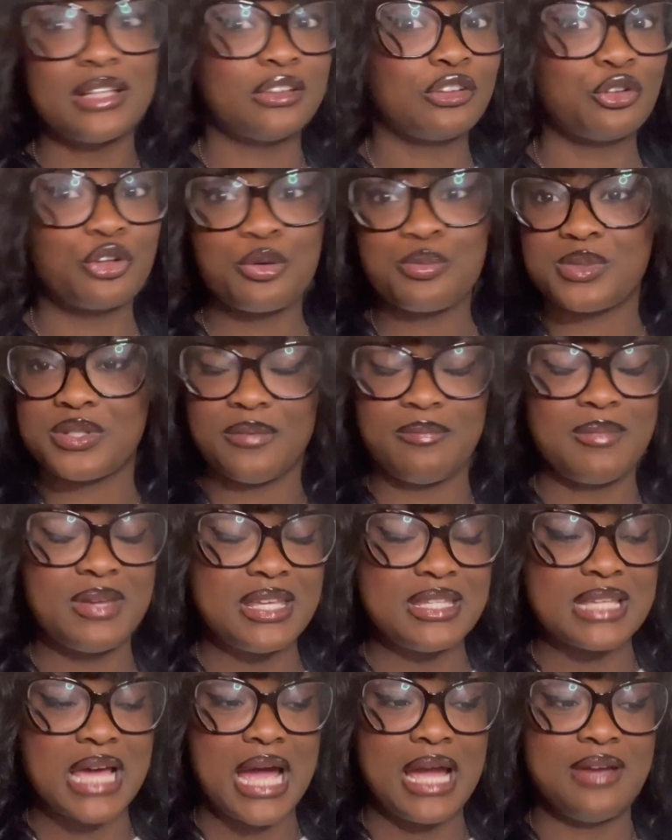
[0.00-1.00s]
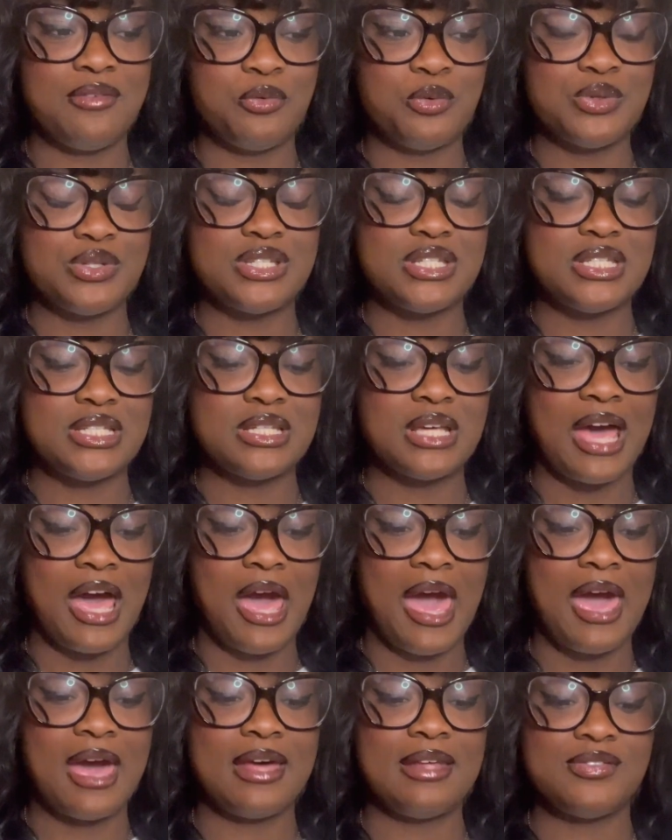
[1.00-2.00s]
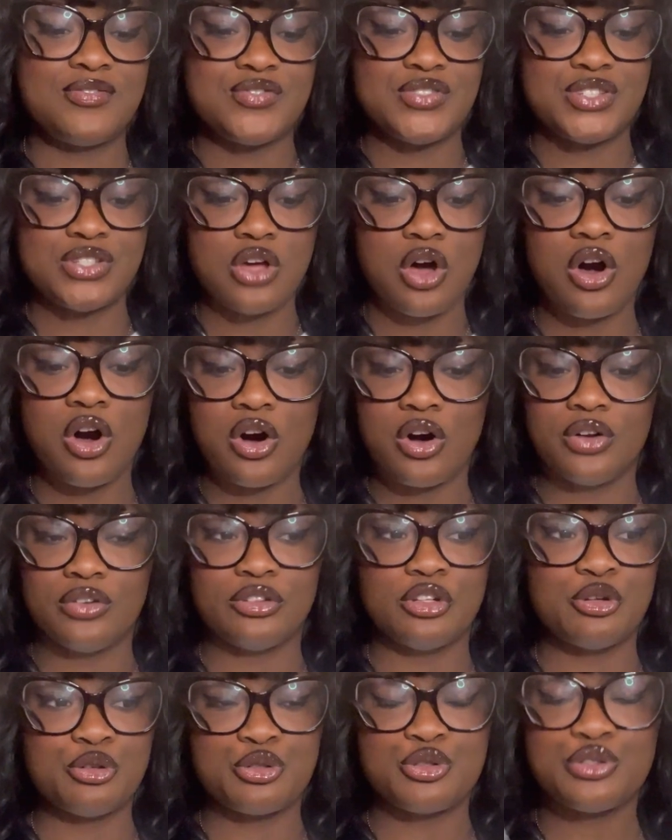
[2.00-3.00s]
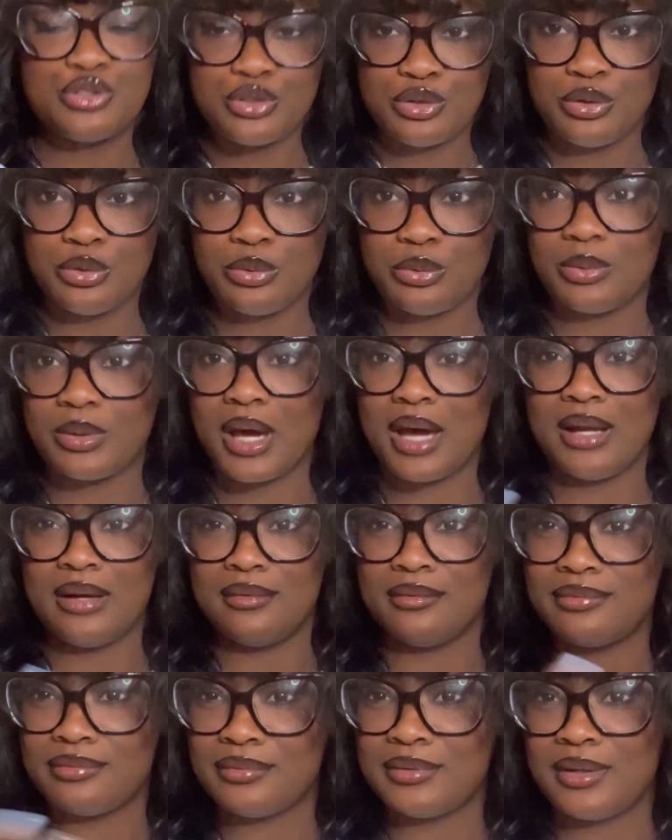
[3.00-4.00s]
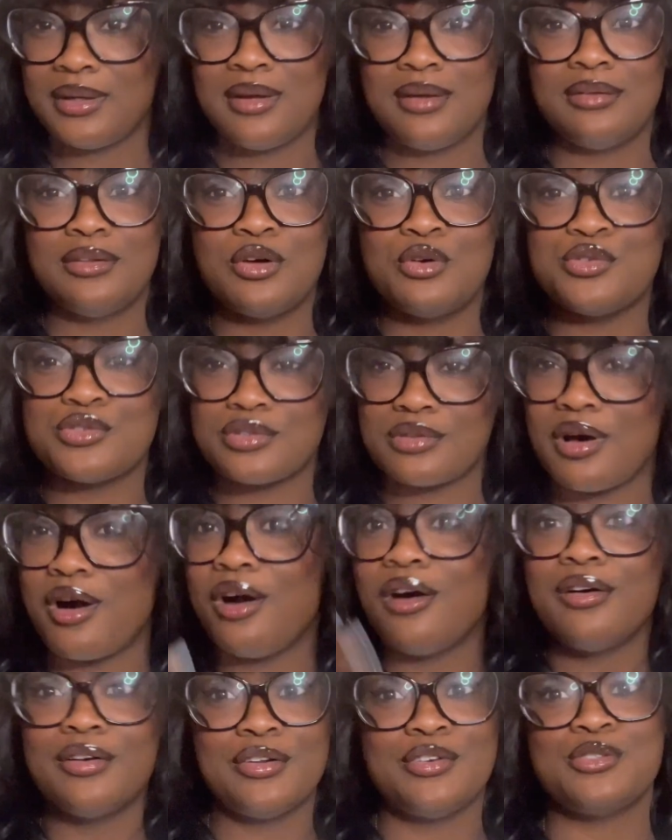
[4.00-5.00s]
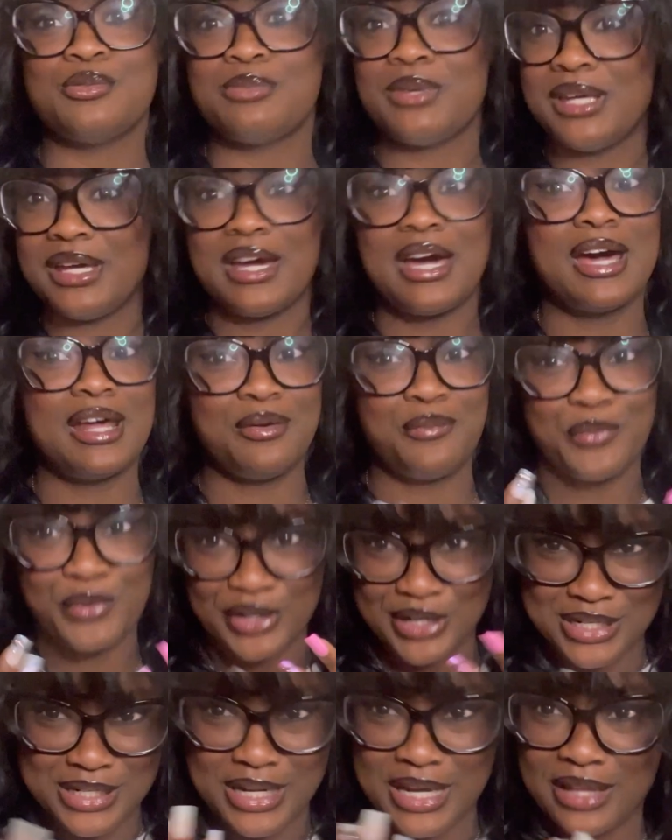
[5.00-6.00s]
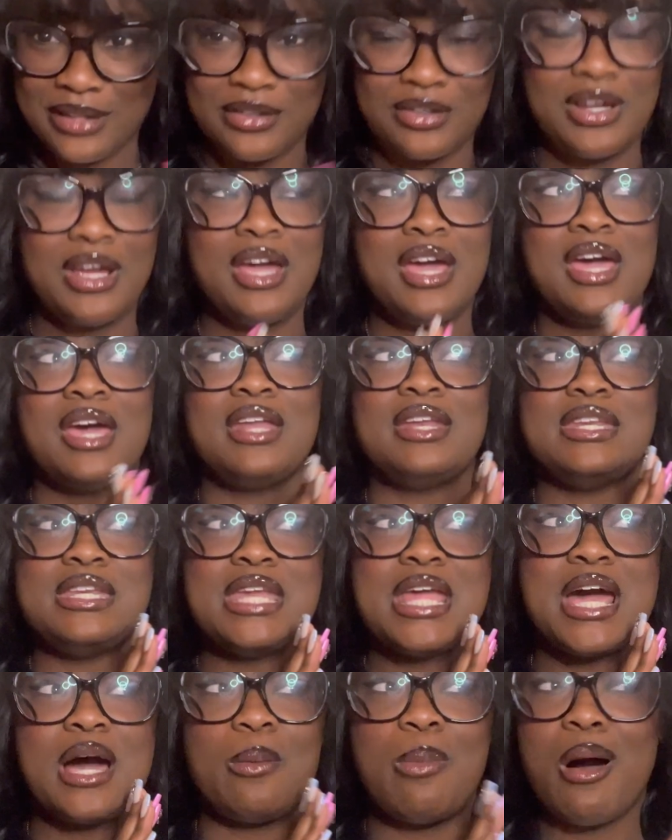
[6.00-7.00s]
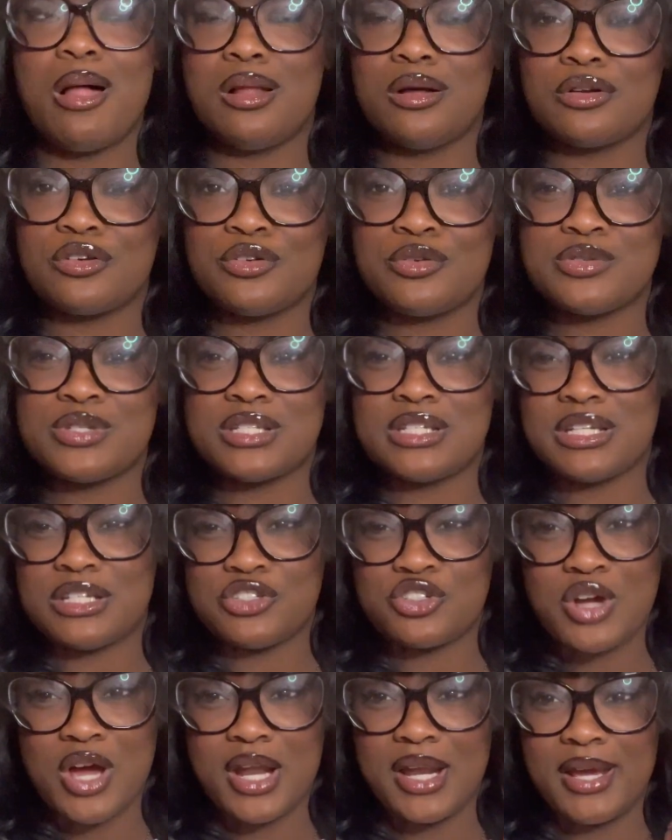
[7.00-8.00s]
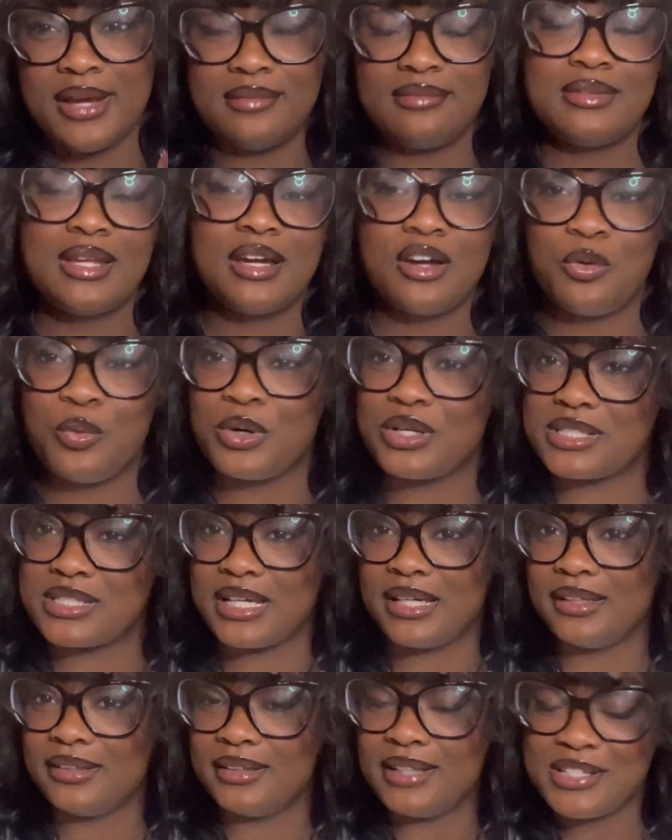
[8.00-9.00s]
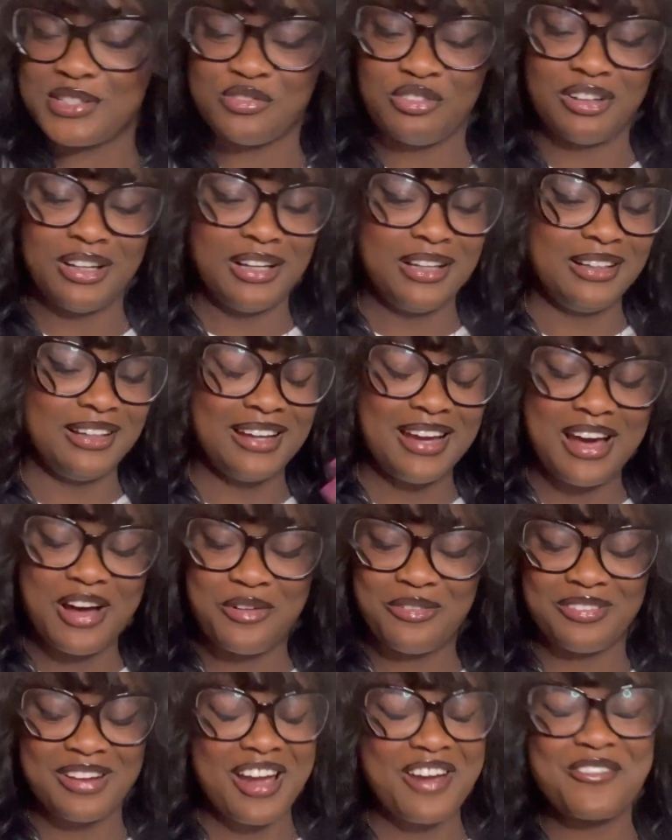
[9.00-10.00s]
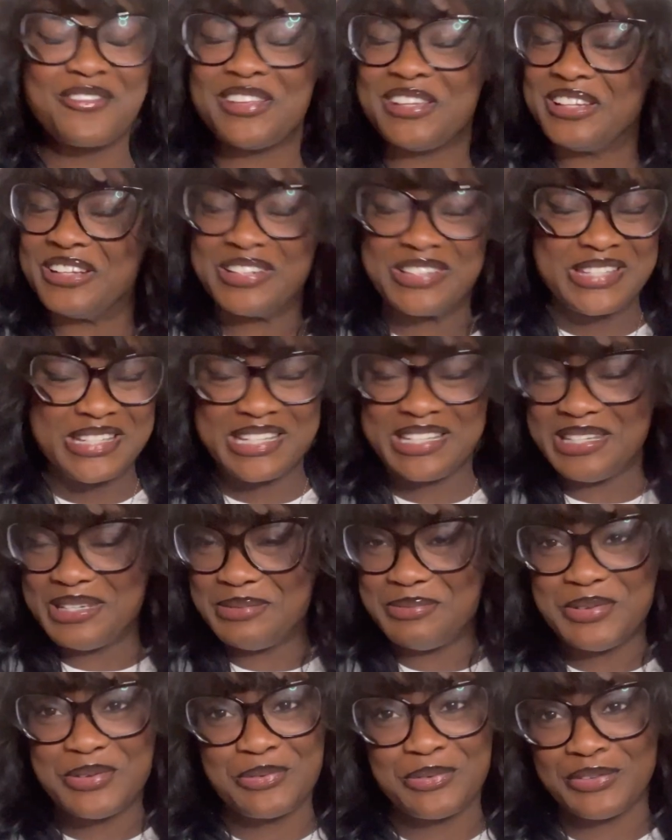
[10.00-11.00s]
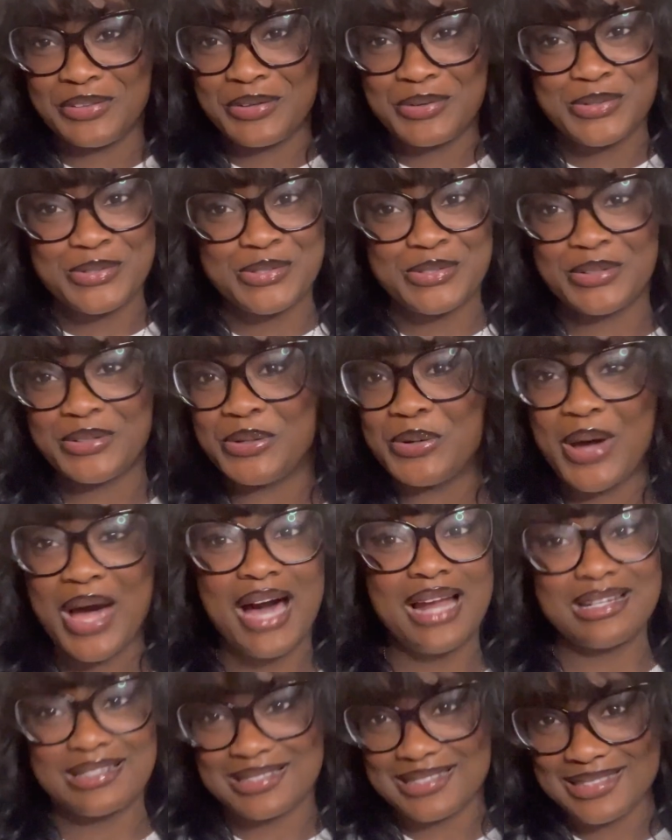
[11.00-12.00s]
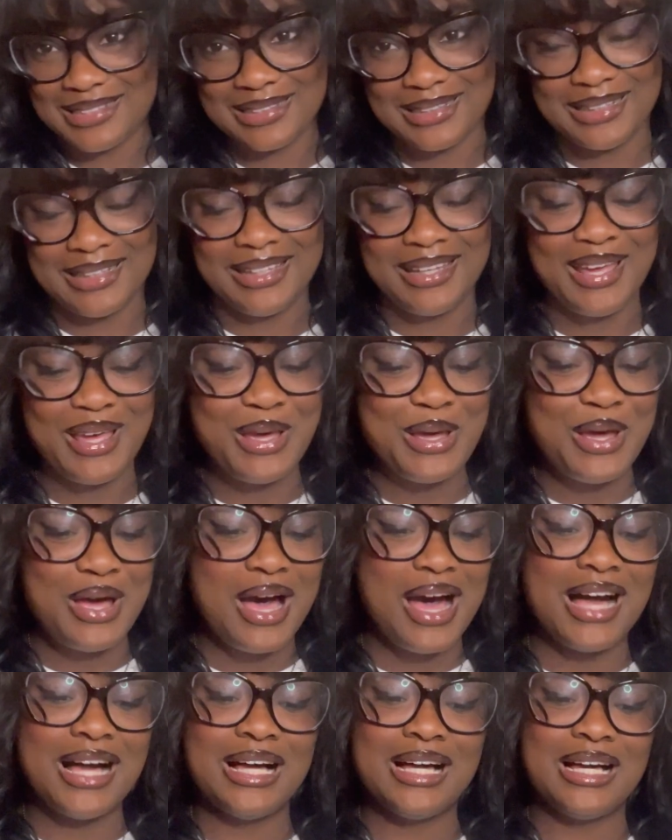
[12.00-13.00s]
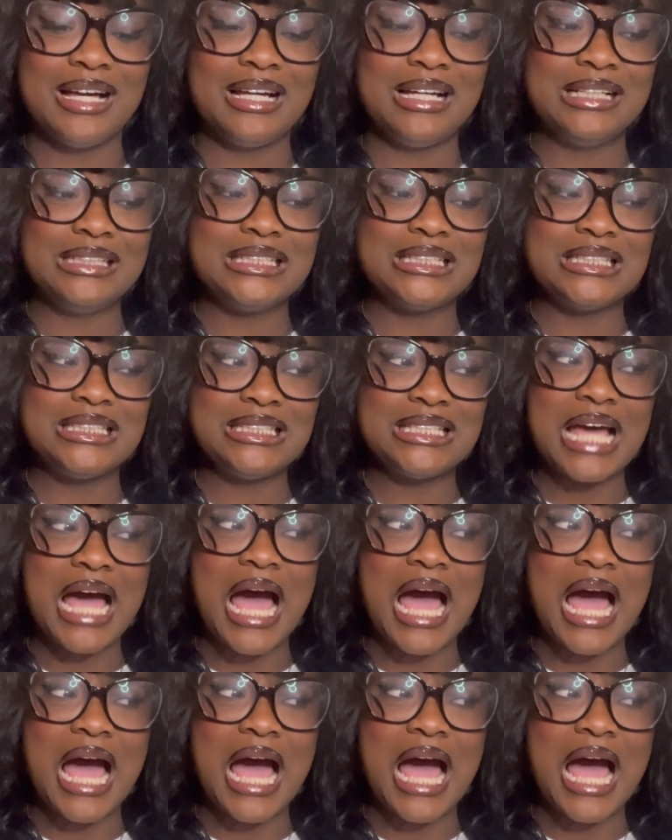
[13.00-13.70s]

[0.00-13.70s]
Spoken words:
the groups of men I have saw those two all those men kind of working together. Now, Apollo Crews and Andrade, they could work together. That's fine. I really don't see any beef with those two, honestly. If